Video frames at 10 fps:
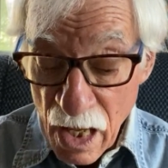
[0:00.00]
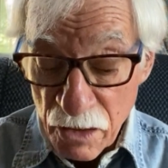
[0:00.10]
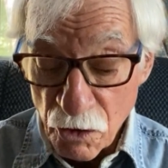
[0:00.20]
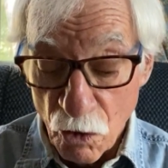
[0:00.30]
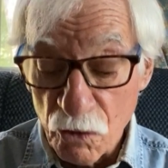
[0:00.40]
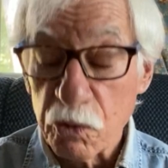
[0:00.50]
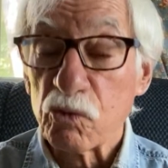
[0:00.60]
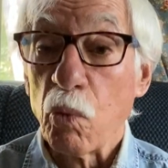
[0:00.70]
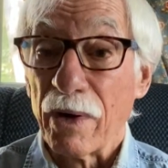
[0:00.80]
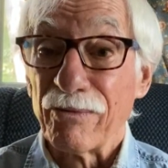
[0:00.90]
the Earth was
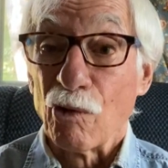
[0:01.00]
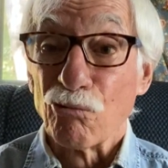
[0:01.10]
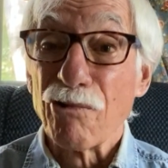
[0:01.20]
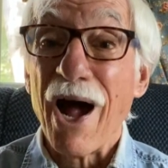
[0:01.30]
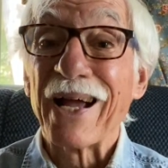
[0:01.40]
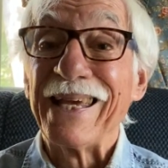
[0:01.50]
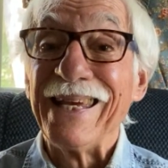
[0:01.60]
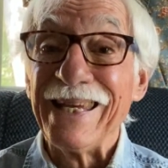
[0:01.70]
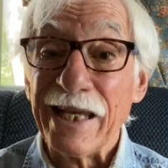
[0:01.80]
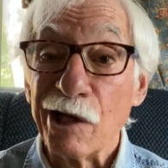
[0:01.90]
one of the
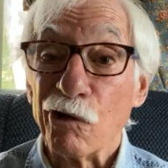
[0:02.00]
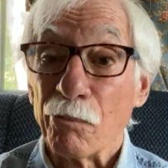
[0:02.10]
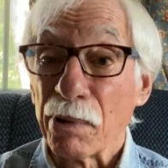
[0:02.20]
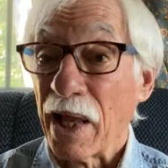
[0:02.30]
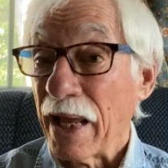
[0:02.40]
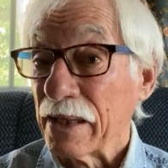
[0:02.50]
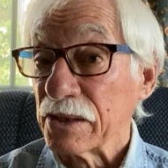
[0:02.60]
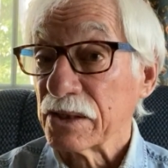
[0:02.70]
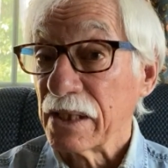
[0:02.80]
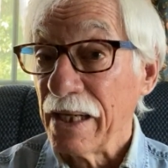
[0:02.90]
rocky inner
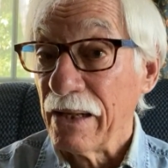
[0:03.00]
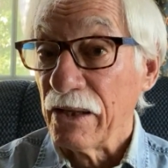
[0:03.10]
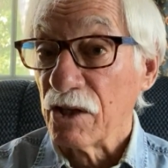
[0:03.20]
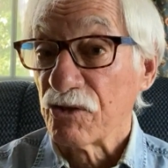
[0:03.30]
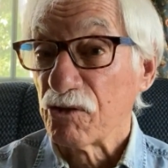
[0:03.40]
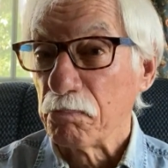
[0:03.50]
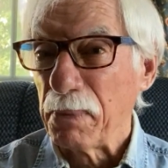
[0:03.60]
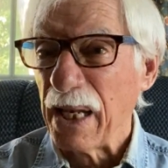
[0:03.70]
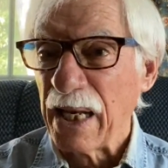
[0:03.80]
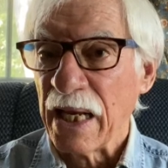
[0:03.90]
planets in this
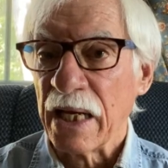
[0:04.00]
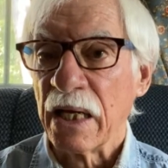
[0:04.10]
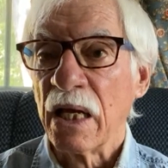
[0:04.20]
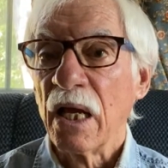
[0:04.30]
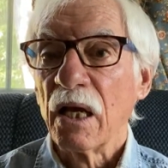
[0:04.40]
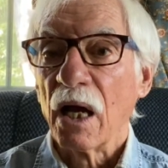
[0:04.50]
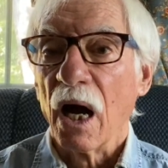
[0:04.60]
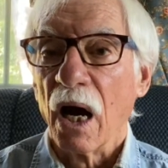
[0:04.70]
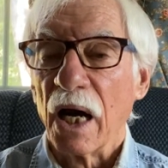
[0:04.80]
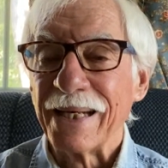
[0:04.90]
spinning
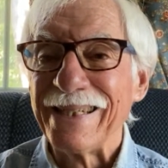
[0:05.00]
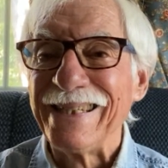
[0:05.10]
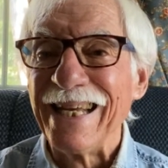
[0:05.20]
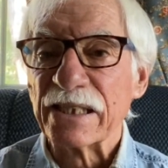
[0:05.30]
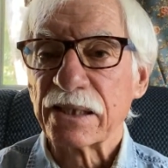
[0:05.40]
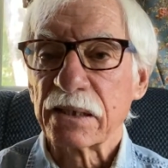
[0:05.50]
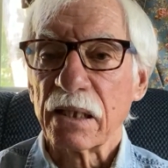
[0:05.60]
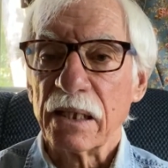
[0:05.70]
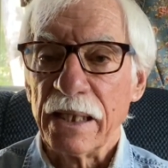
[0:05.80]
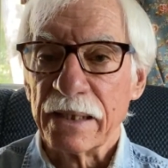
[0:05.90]
disk
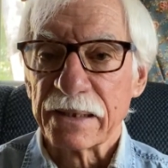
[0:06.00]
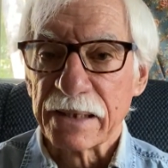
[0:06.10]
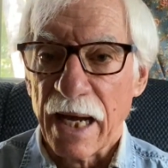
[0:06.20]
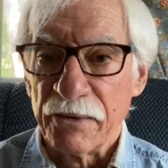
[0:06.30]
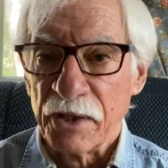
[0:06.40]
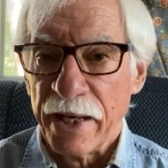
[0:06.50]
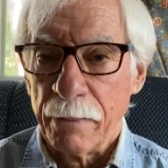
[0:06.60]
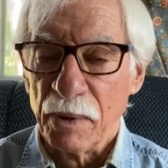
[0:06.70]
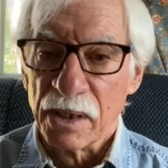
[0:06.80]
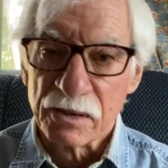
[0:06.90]
inside the
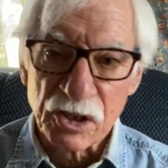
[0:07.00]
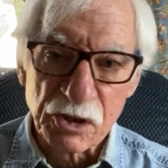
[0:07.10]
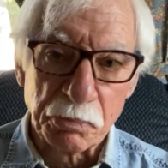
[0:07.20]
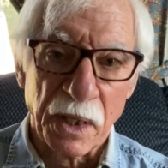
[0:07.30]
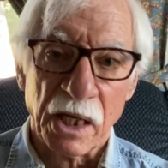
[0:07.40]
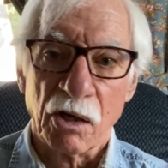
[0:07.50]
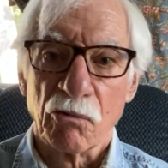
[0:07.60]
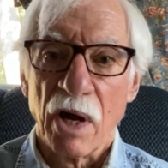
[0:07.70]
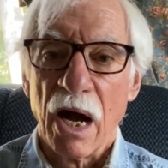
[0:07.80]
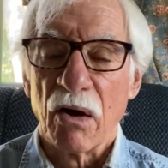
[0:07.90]
nebula, spinning
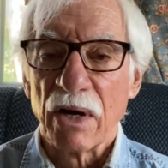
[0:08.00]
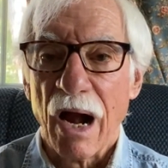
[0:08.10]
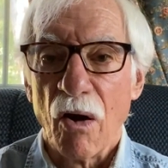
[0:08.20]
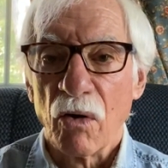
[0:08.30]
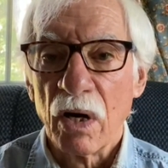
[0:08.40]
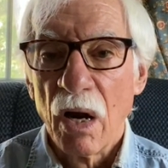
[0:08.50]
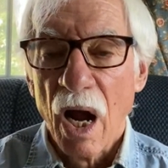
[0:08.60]
around our